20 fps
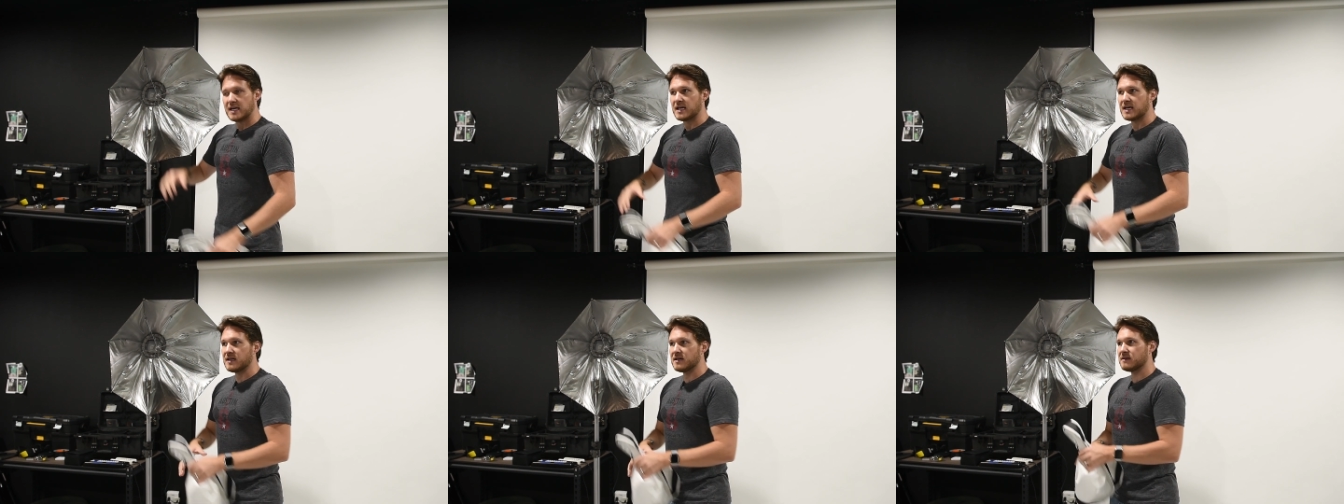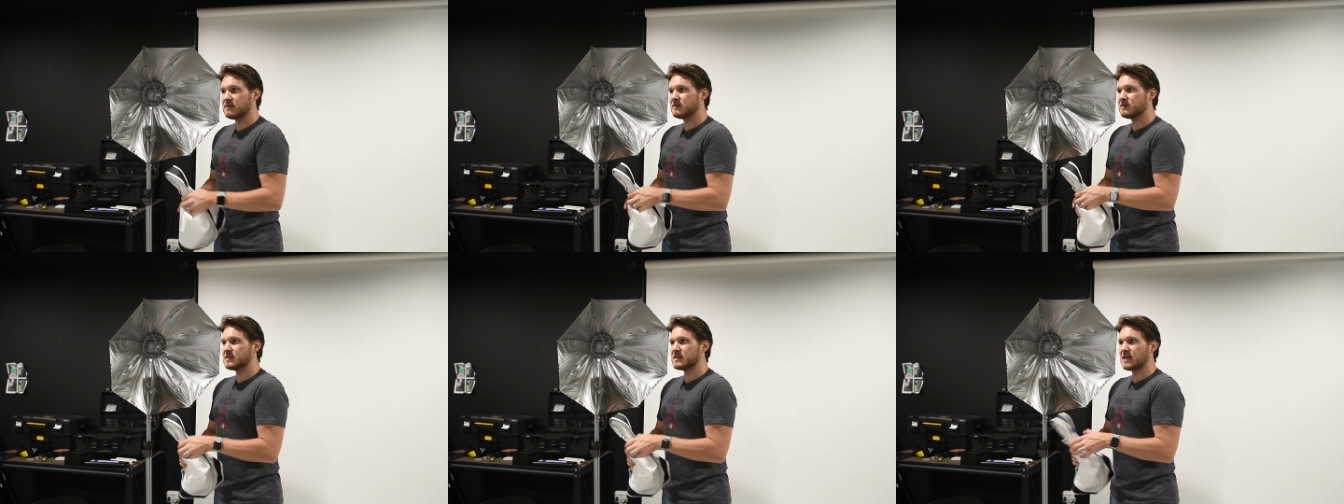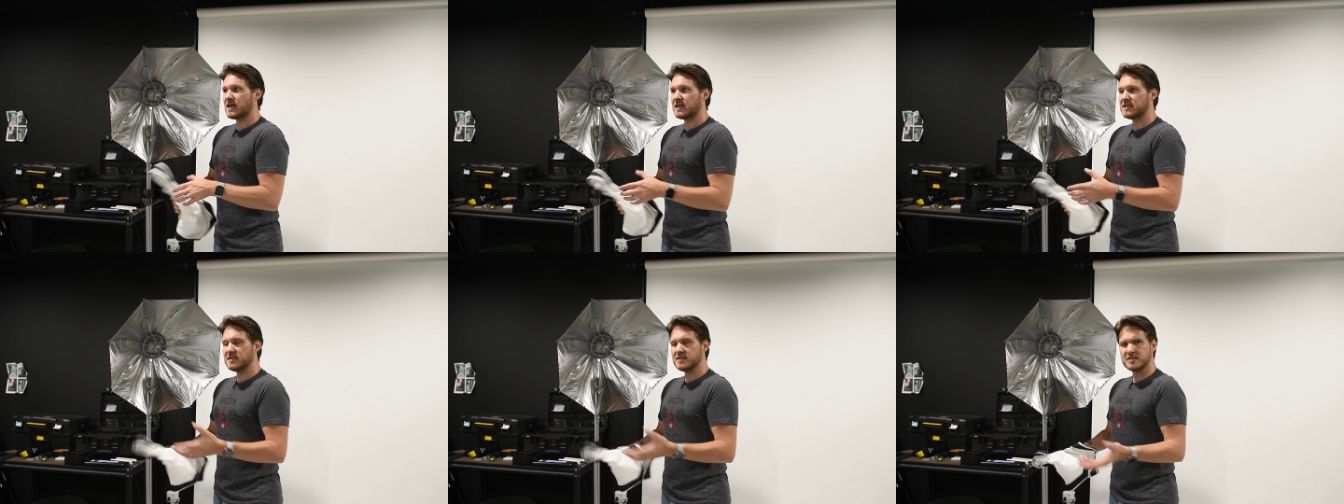
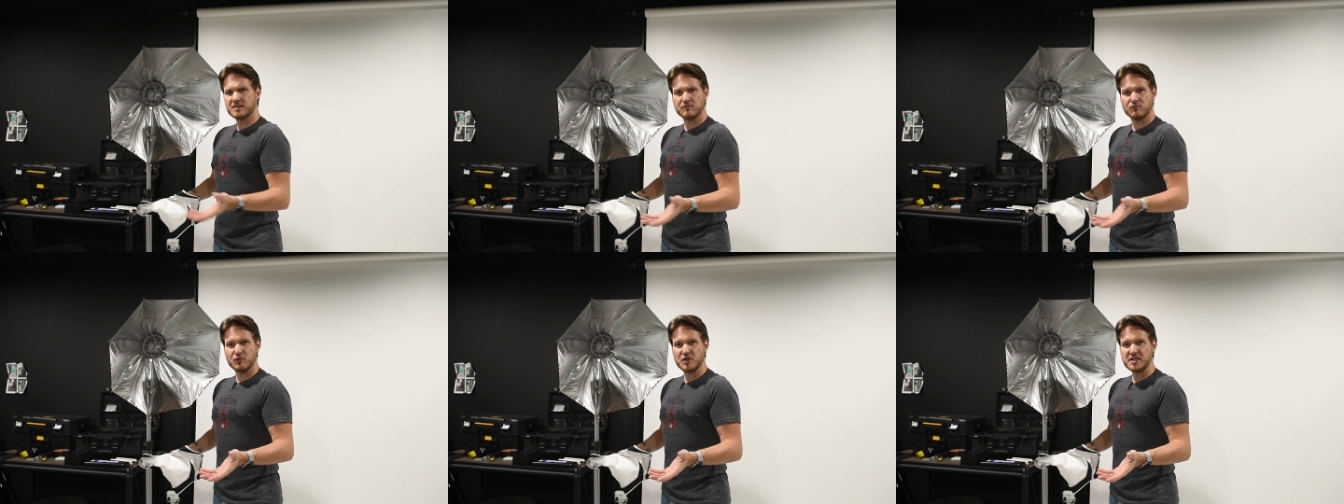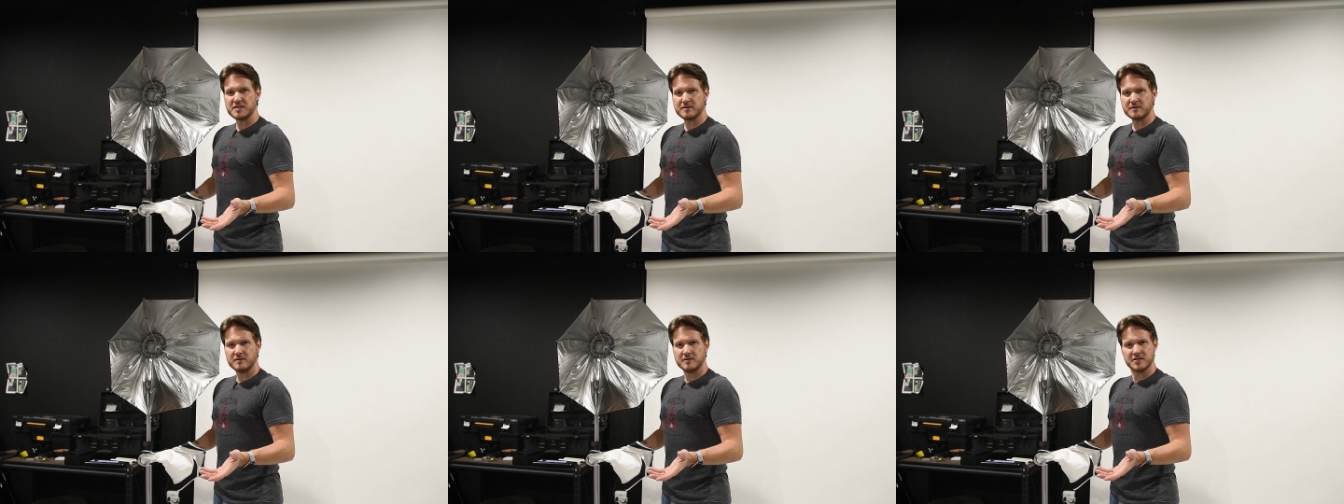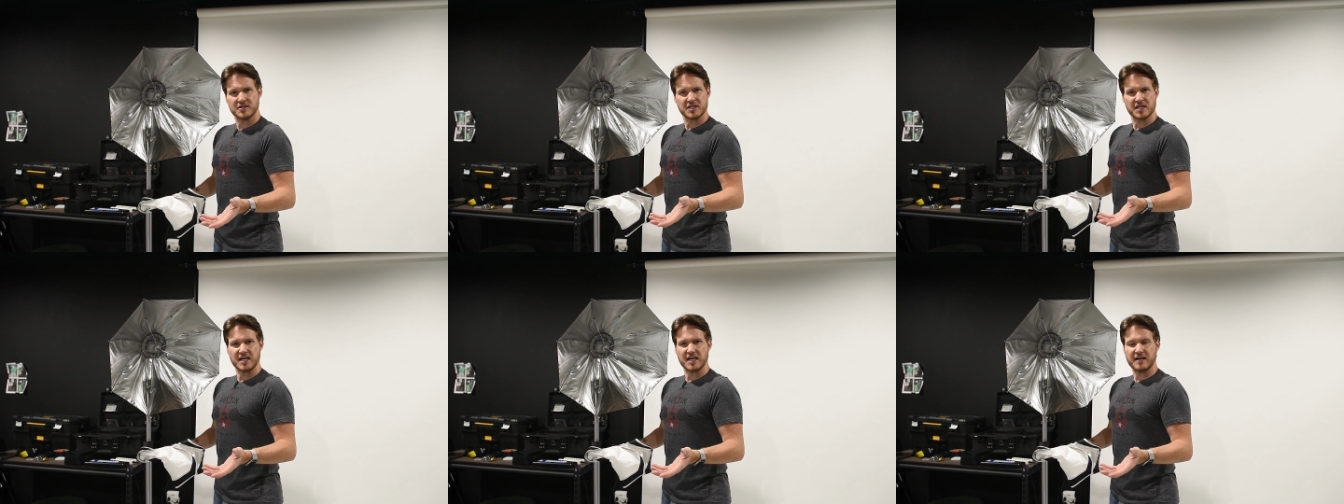is I did some
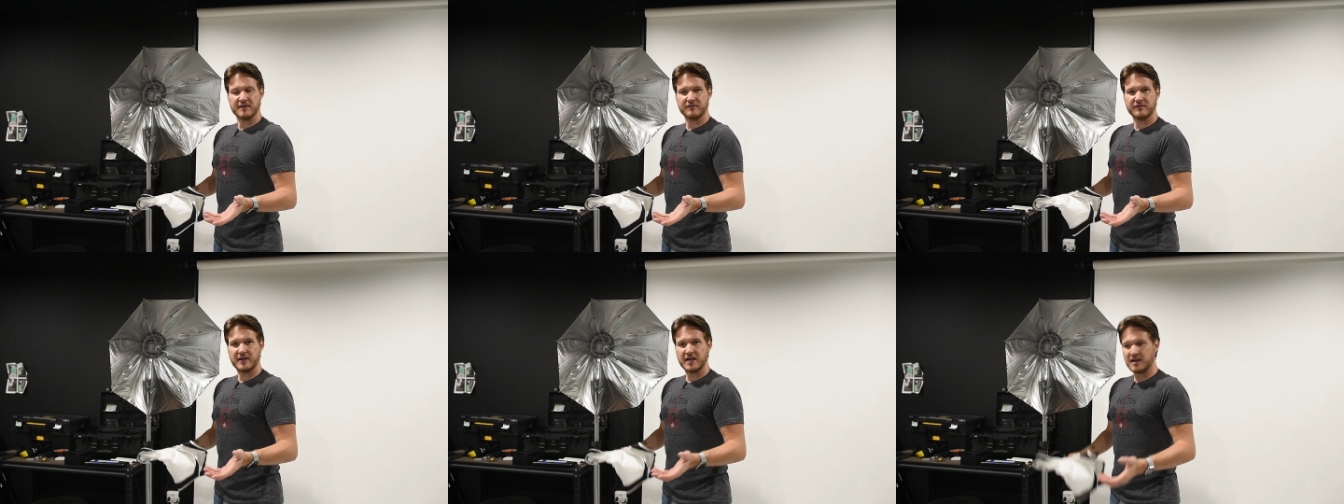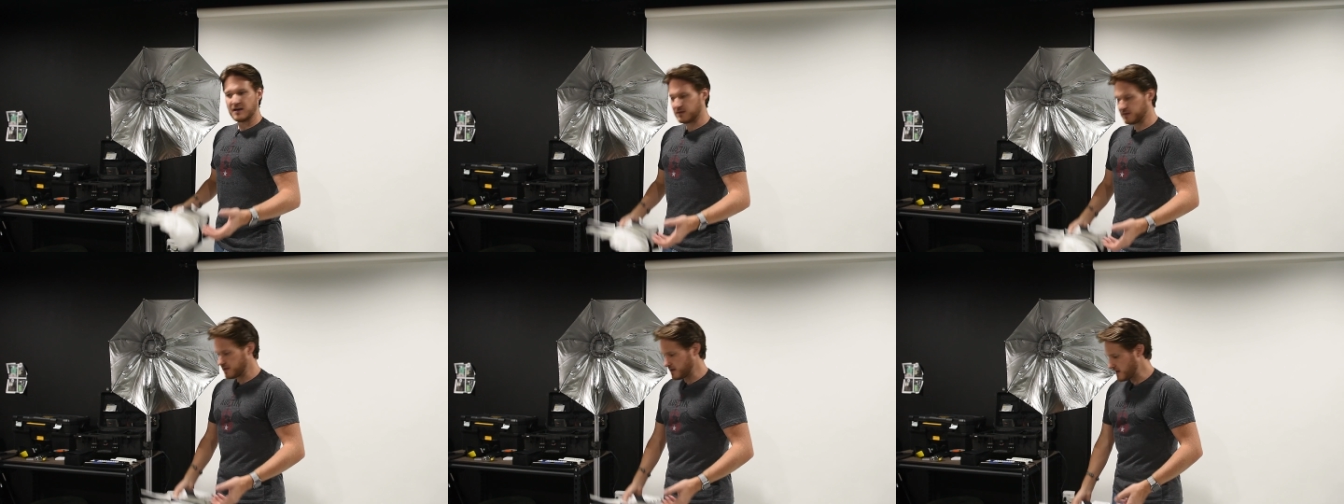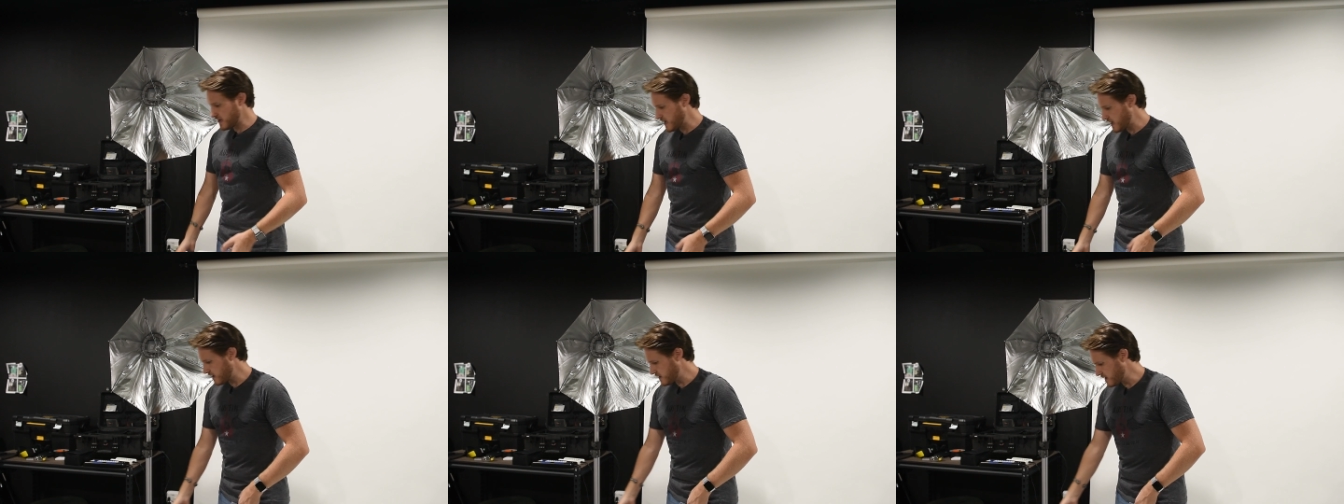research and I
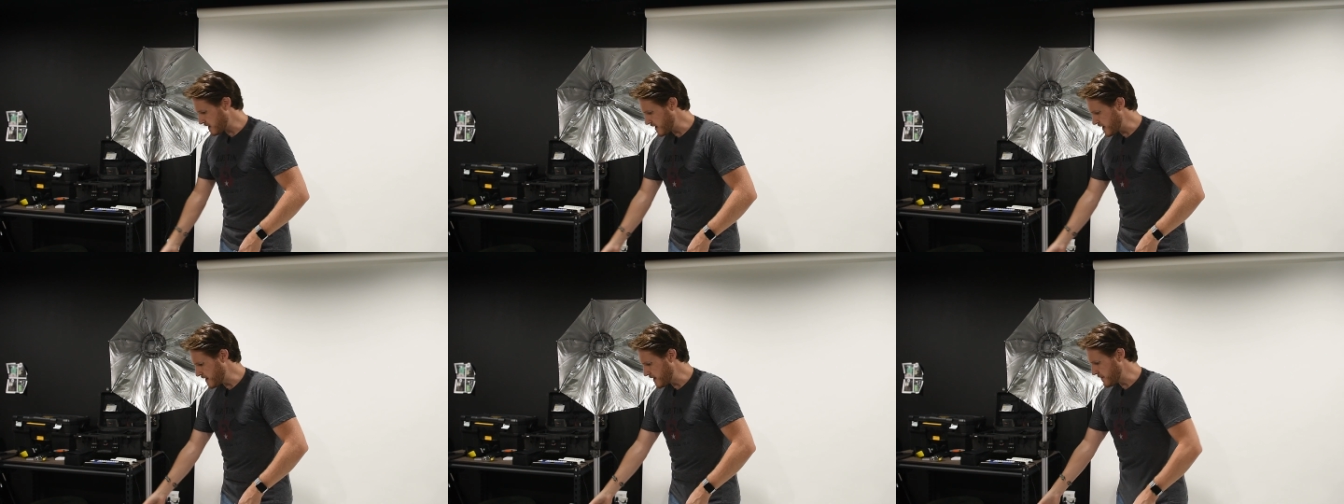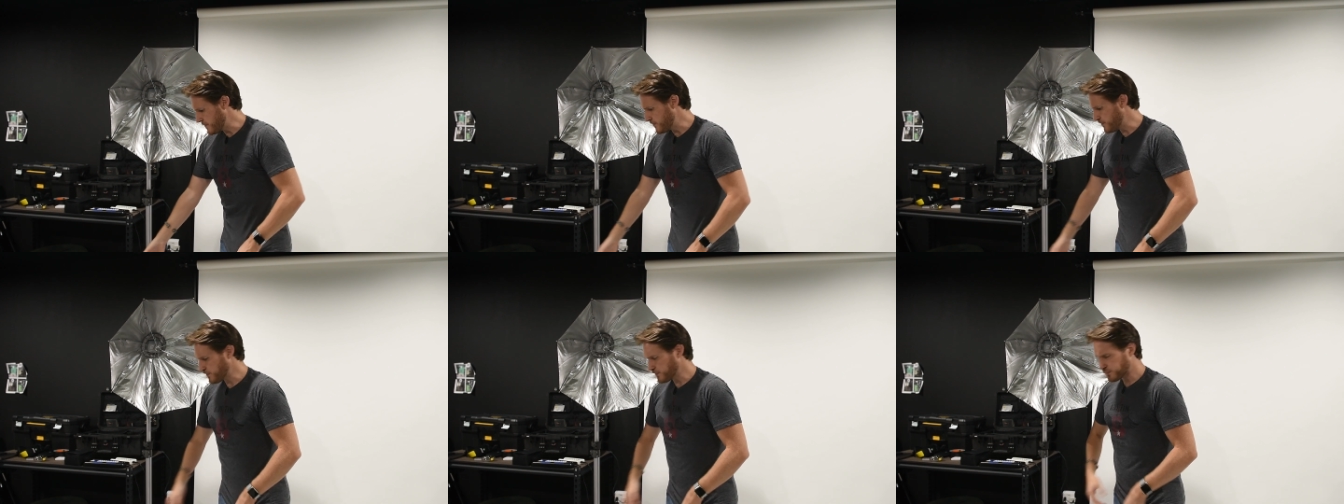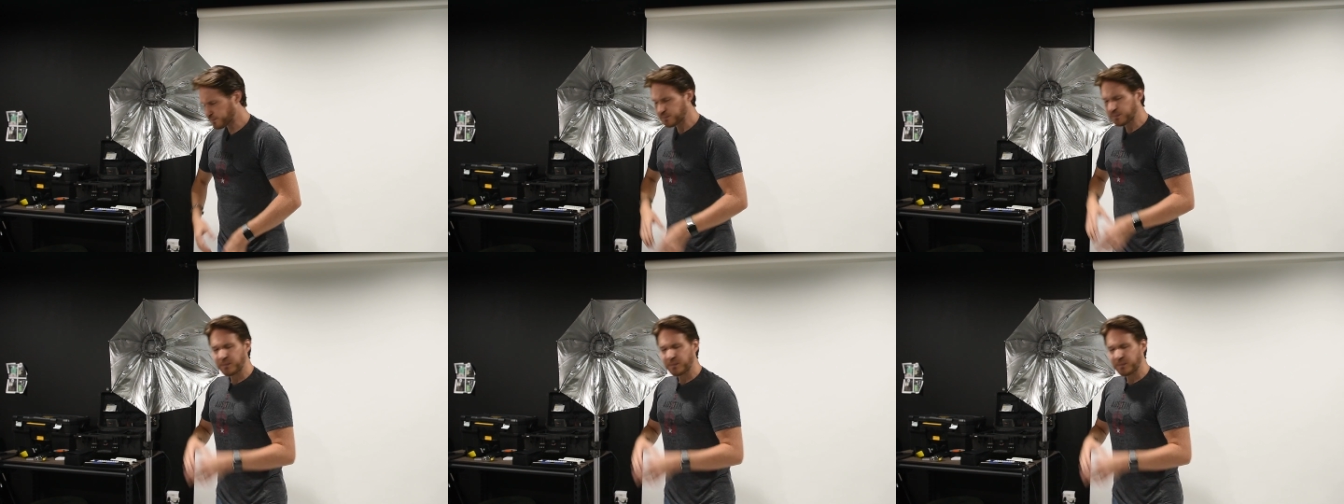found that um,